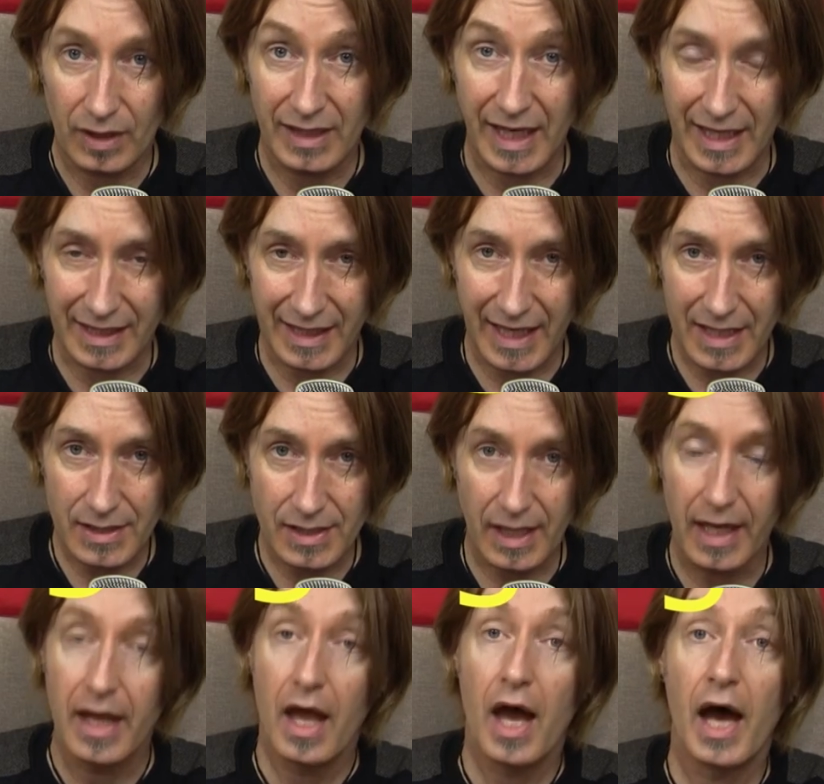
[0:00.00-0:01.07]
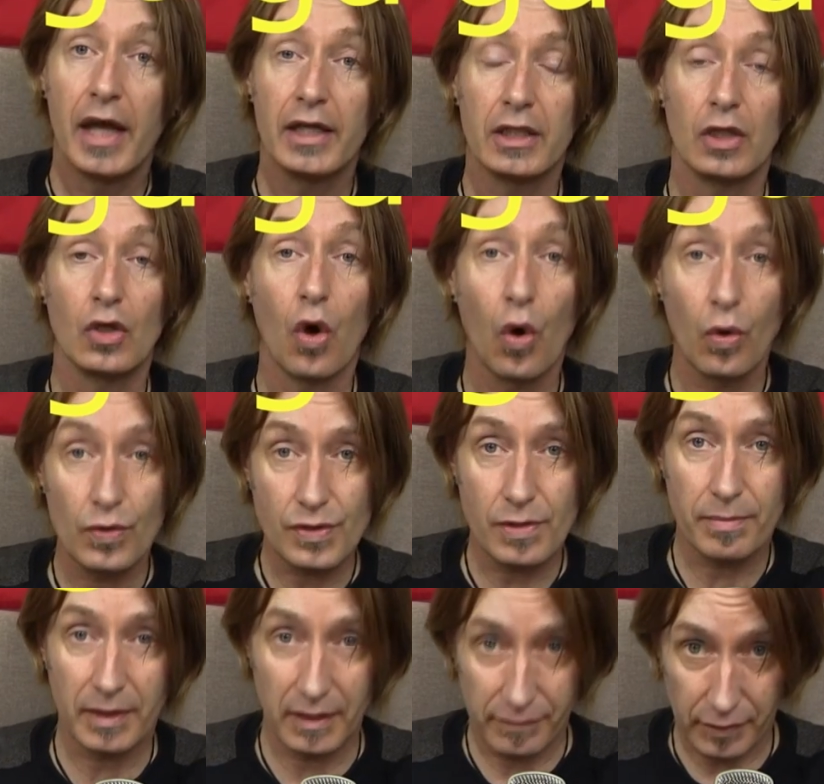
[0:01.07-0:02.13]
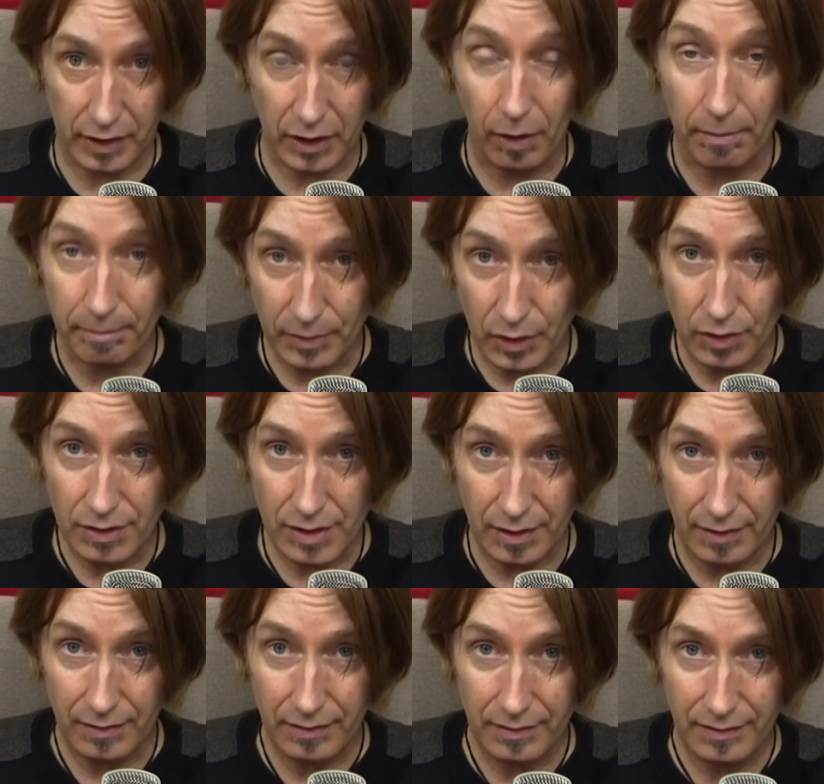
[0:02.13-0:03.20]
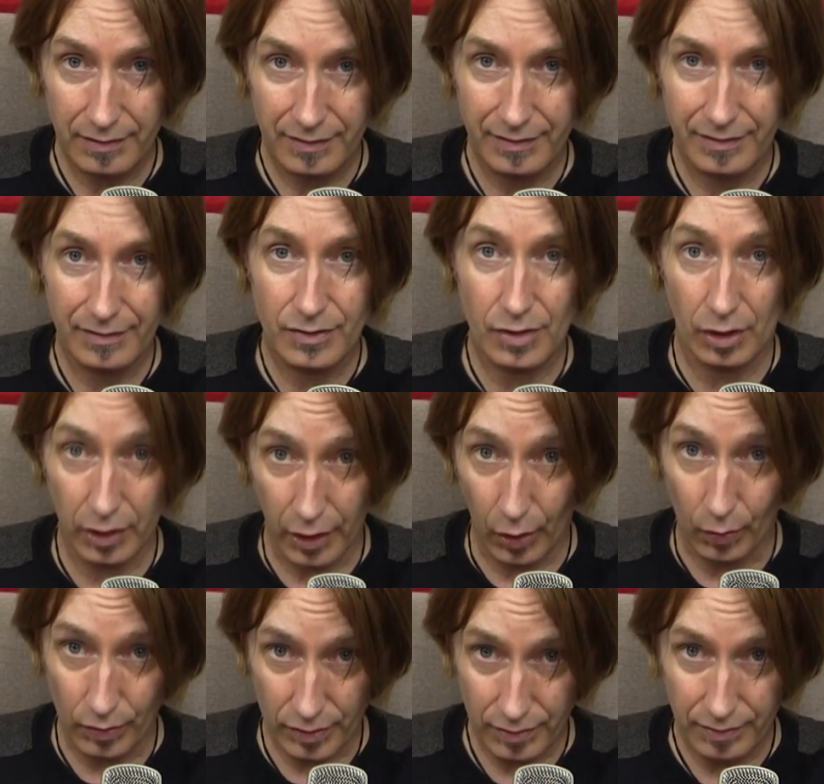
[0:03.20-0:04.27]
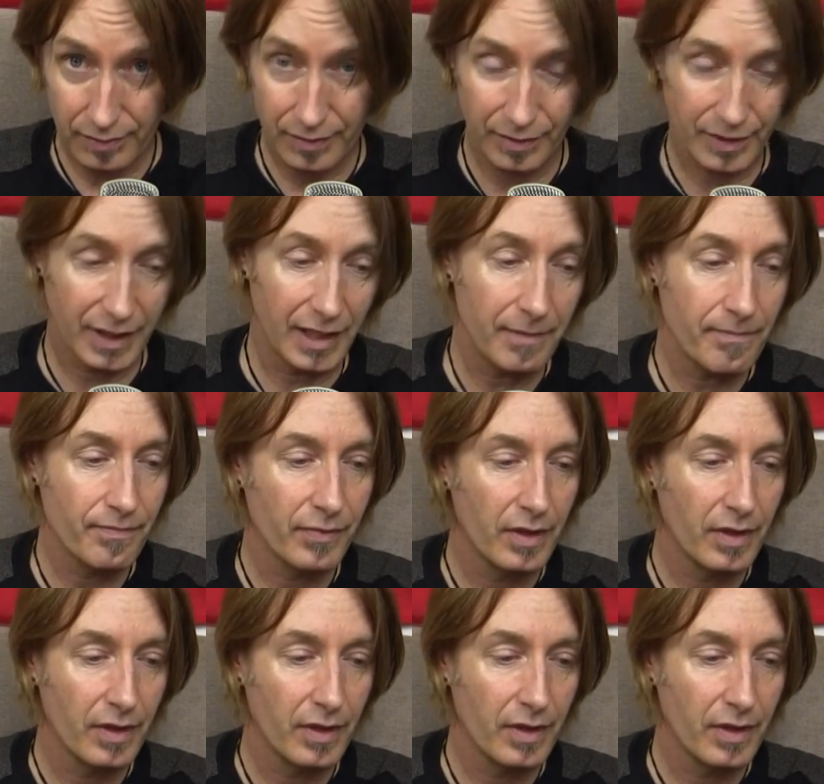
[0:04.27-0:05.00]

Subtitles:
Cargarse. And it can also be for a computer to load. Okay?